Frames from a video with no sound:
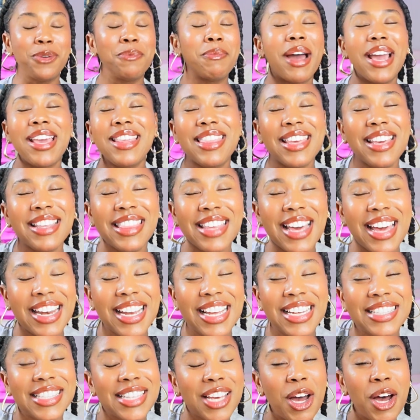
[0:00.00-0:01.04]
You might think that
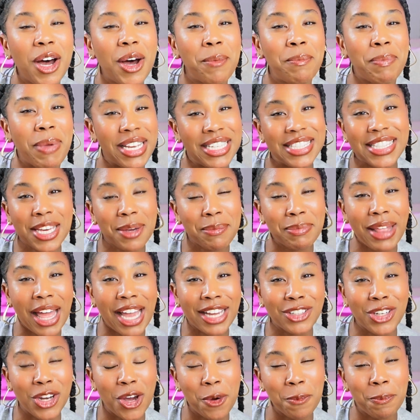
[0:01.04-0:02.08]
it's a basic
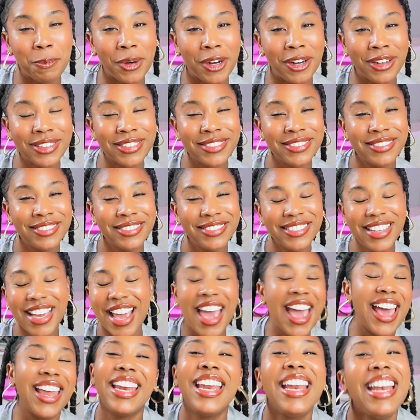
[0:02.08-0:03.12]
black notebook,
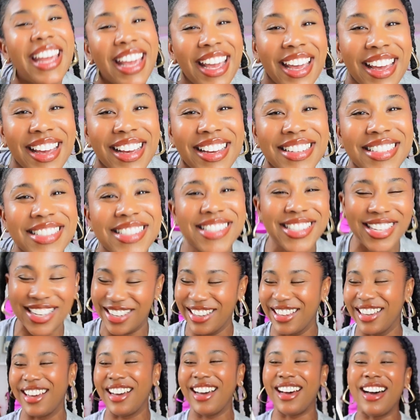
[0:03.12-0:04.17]
and it is,
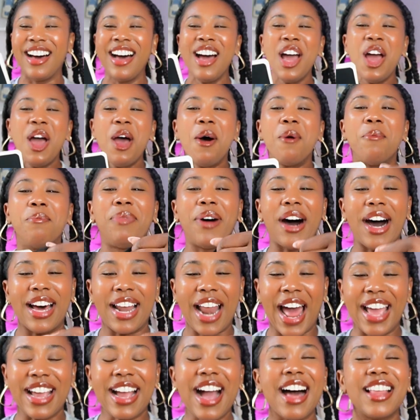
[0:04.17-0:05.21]

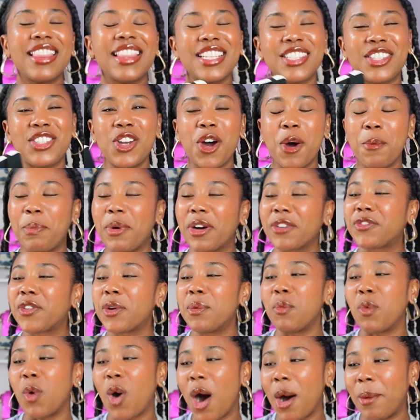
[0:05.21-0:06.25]
but I got this notebook
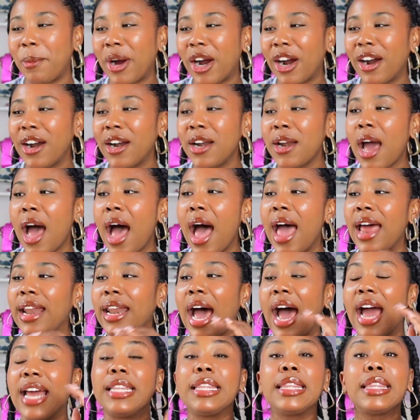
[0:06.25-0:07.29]
from Walmart
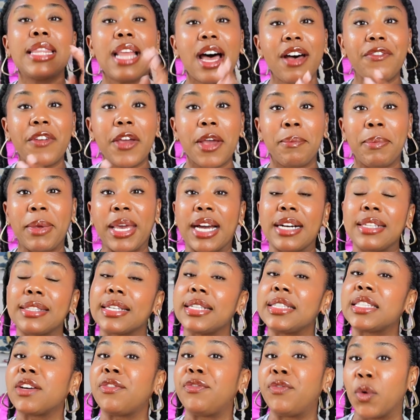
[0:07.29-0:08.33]
and I love it because
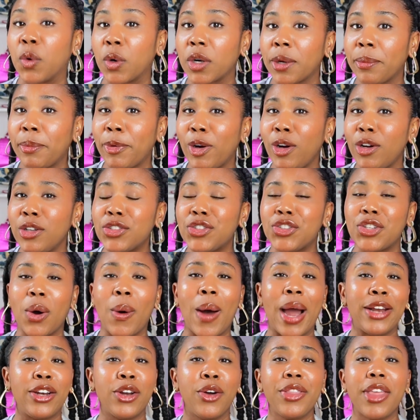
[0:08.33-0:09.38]
it's affordable.
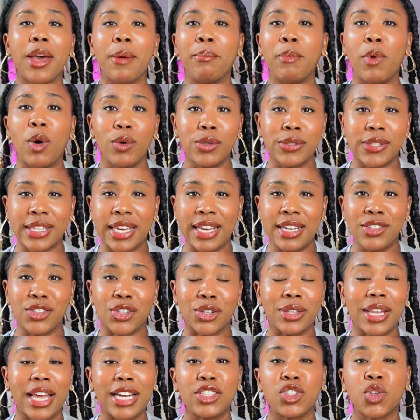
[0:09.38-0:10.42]
So I know that Moleskines
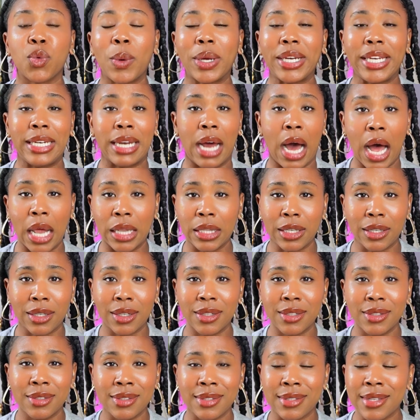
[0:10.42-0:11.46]
are like
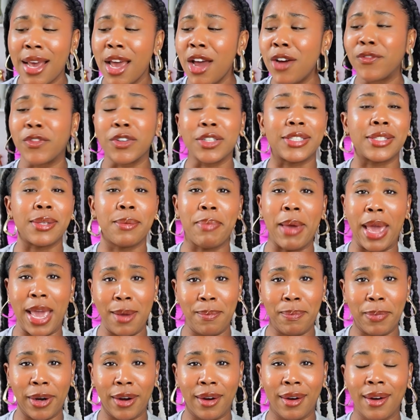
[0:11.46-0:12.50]
$20 for some
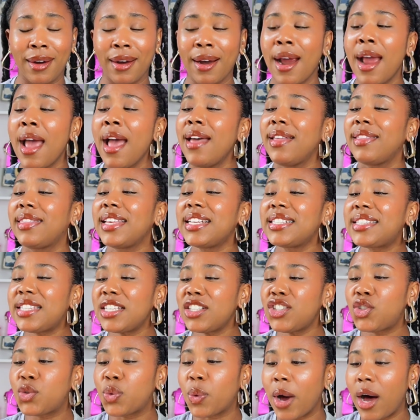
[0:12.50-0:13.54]
paper. This
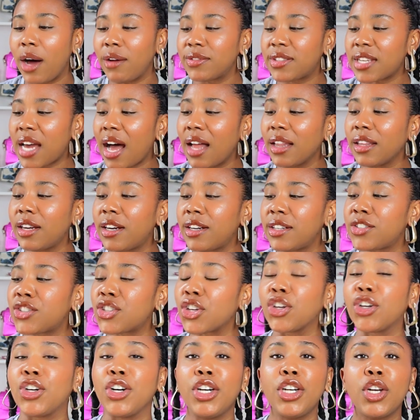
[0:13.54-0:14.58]
is
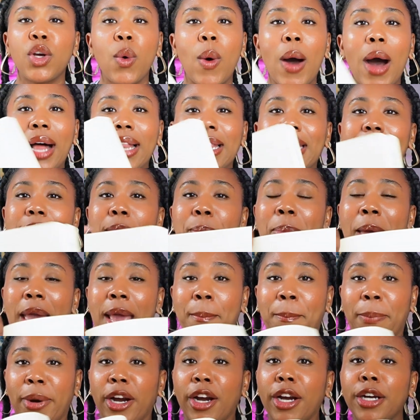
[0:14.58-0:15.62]
$12, good quality
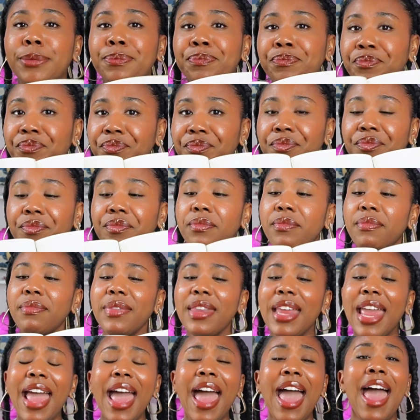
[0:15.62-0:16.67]
paper.
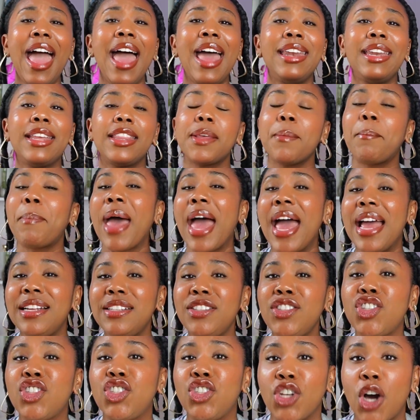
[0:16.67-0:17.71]
And the
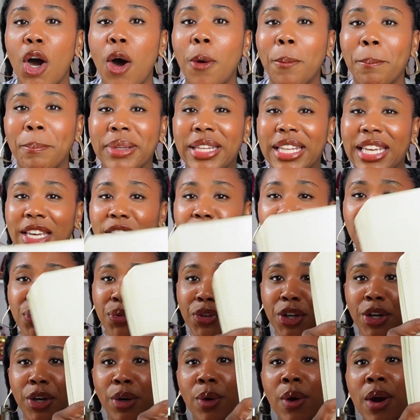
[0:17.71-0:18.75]
pens don't bleed
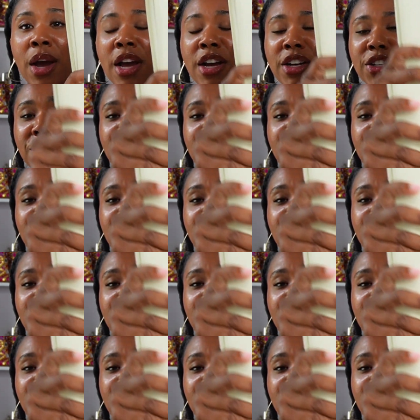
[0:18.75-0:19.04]
through.